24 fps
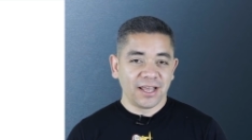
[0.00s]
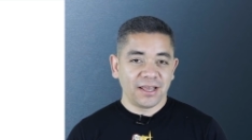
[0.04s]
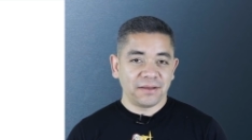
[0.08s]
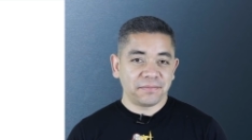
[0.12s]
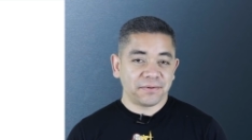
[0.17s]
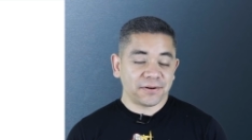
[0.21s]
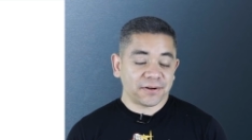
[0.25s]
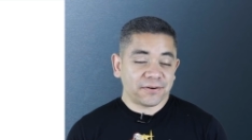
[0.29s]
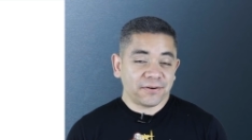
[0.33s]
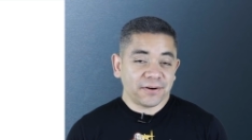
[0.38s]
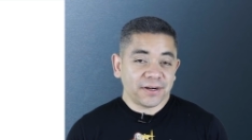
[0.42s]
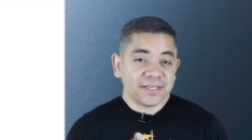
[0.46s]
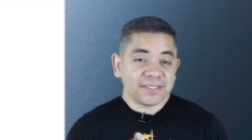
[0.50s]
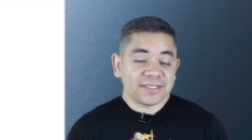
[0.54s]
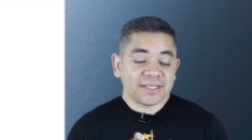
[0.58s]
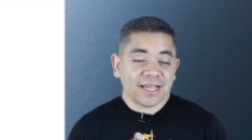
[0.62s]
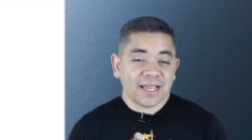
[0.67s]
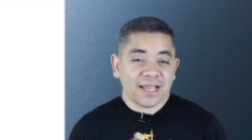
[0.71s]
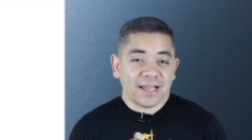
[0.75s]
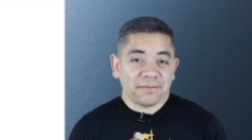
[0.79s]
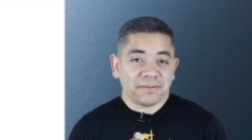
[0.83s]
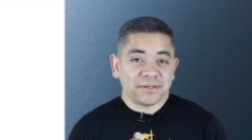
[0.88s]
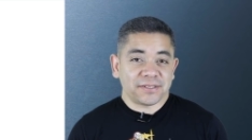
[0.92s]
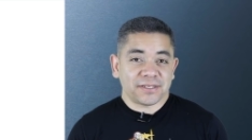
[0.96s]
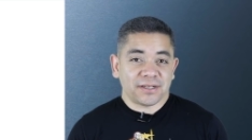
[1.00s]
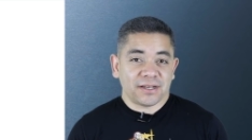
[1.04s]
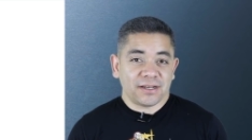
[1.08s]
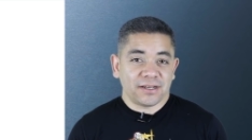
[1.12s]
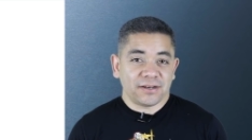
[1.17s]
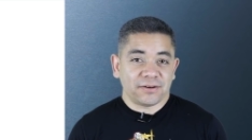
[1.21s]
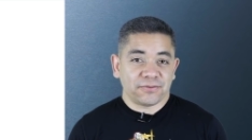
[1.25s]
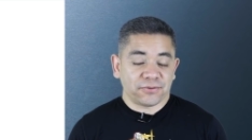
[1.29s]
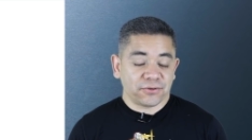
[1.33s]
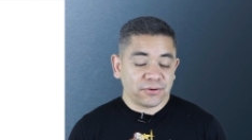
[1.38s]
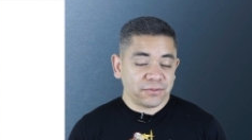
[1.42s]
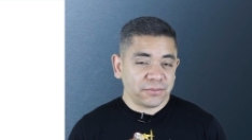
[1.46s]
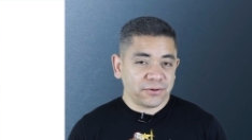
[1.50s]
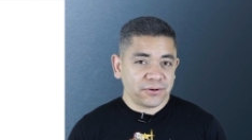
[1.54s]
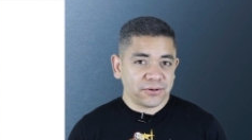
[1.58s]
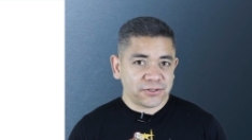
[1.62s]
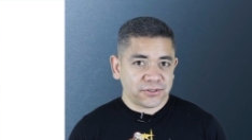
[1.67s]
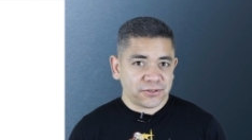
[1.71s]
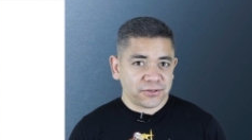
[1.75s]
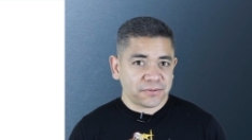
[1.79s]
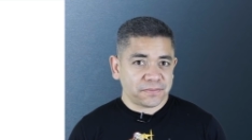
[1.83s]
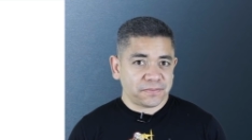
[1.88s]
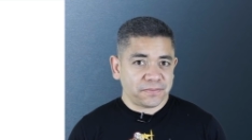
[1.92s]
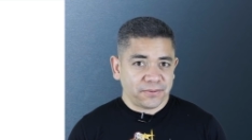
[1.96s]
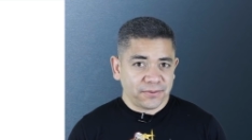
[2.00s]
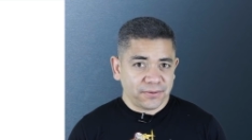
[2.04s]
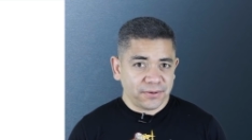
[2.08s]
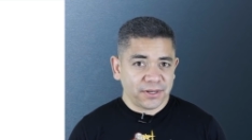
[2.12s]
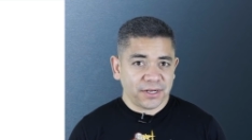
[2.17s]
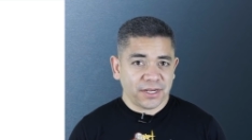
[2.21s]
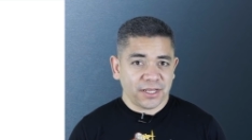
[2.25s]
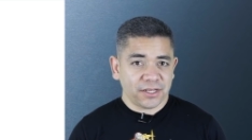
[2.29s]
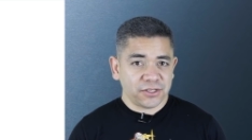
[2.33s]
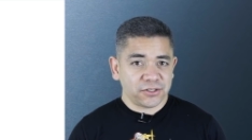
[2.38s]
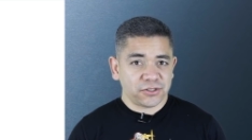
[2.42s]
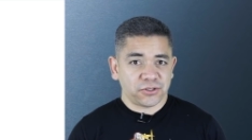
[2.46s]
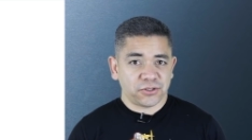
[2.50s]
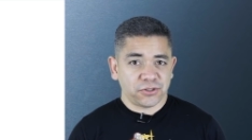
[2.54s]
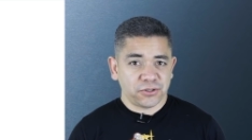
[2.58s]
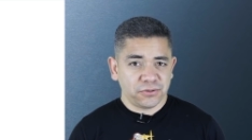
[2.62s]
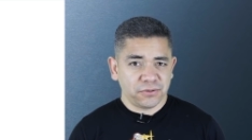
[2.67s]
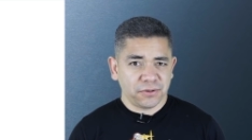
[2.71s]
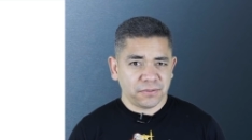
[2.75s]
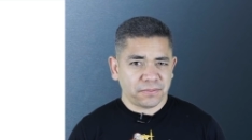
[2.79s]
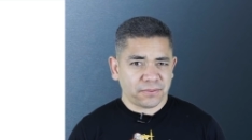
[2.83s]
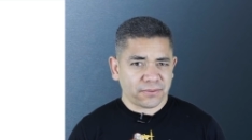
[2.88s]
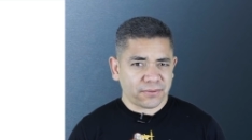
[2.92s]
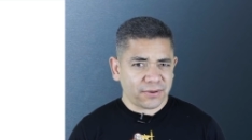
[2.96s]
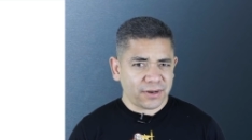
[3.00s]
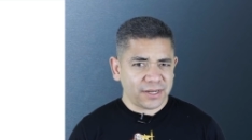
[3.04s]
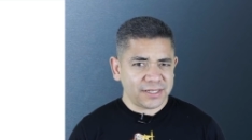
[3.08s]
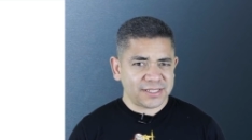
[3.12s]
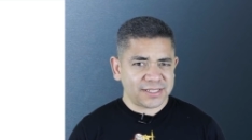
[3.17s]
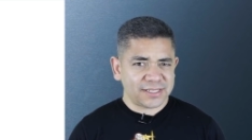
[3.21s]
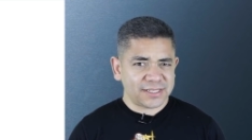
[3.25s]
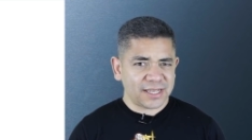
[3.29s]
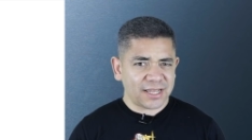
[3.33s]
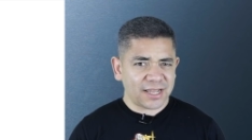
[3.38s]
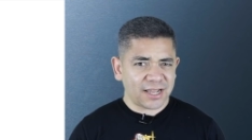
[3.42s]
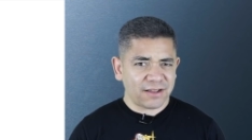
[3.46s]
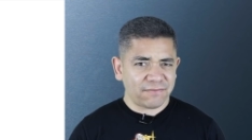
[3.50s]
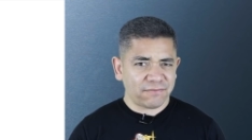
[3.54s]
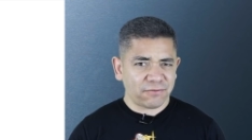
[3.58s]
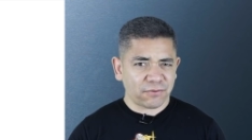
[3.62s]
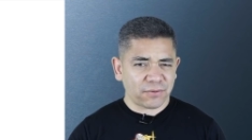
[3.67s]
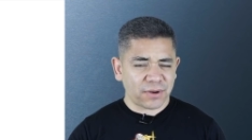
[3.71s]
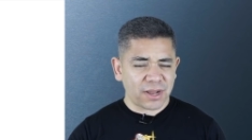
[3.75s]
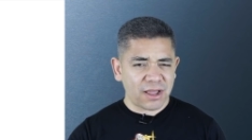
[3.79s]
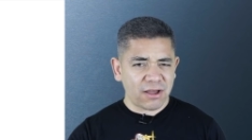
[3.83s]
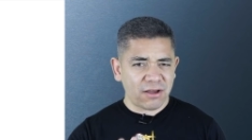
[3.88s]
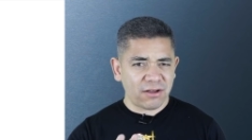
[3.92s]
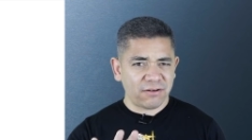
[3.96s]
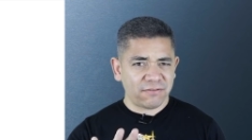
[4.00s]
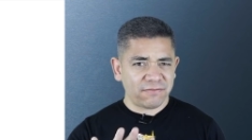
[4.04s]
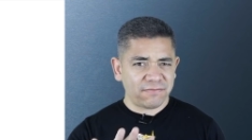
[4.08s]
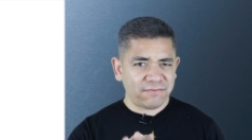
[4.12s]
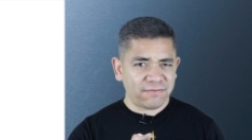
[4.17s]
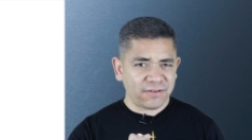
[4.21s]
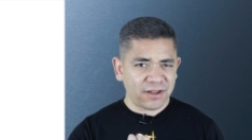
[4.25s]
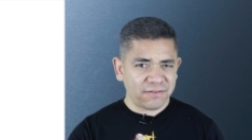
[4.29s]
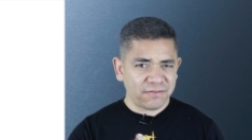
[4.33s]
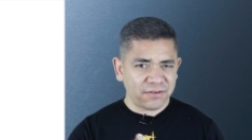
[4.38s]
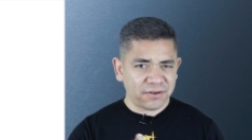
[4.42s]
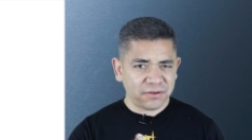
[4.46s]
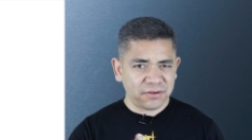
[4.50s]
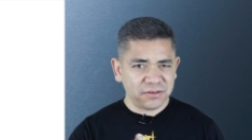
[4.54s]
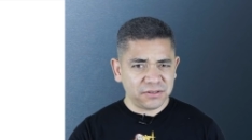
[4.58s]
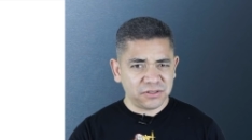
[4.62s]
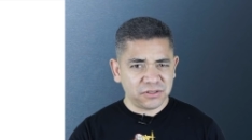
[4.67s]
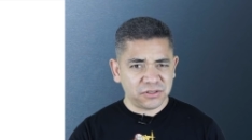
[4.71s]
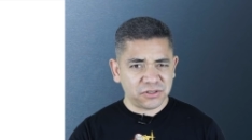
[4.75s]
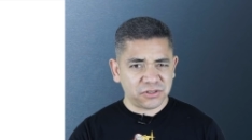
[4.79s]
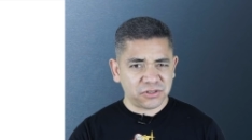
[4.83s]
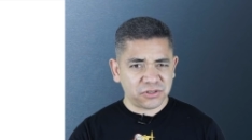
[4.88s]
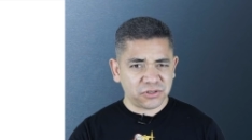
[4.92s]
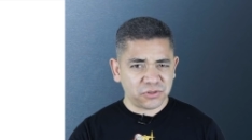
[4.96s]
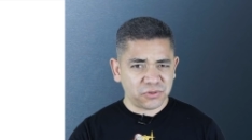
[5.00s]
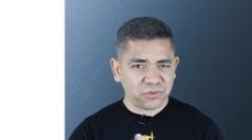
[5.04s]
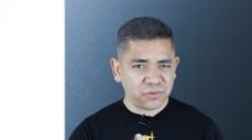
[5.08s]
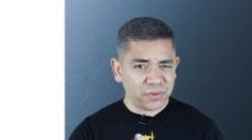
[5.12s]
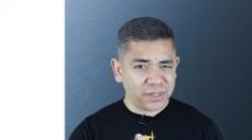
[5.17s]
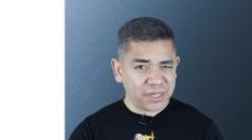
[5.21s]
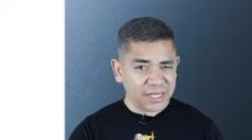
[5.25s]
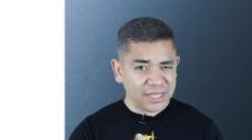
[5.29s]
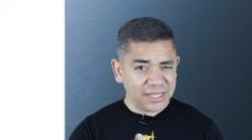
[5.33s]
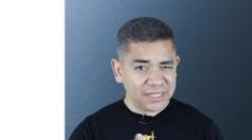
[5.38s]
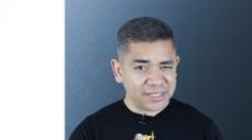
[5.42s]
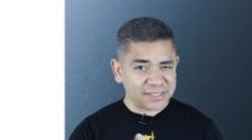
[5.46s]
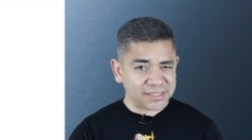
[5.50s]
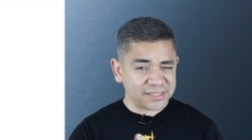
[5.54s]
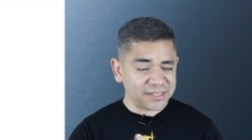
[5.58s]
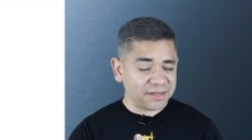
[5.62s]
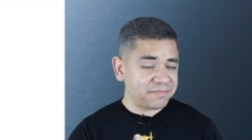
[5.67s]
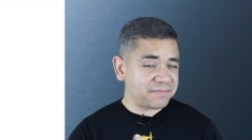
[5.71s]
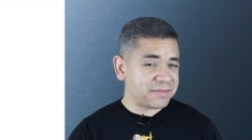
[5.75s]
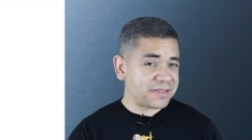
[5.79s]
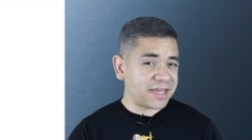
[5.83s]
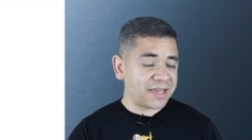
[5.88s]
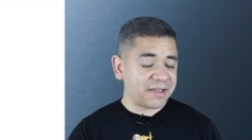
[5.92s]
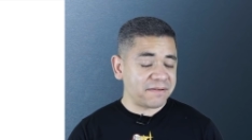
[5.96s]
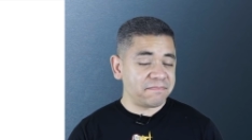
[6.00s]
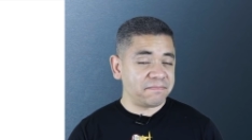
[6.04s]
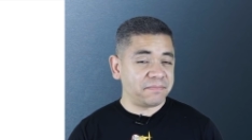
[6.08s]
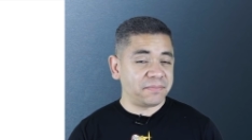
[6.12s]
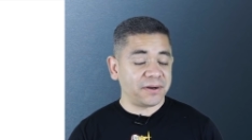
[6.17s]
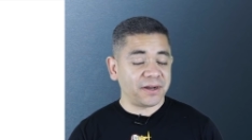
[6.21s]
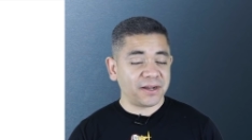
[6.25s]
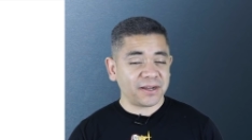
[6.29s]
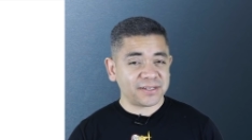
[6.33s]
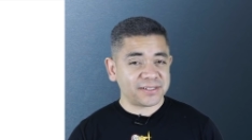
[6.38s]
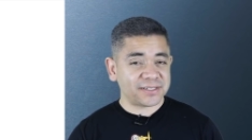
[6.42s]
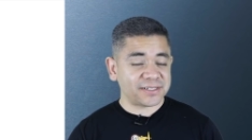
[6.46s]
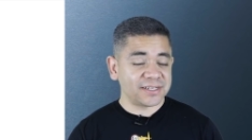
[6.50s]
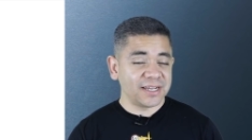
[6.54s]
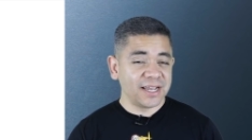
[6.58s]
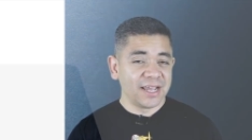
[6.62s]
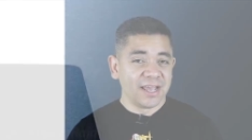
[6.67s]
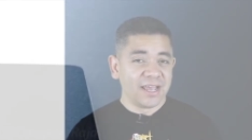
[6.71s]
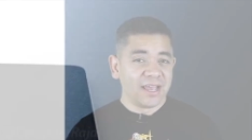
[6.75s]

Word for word: But according to Amazon, rumors are pointing to a price tag of around 520 something bucks.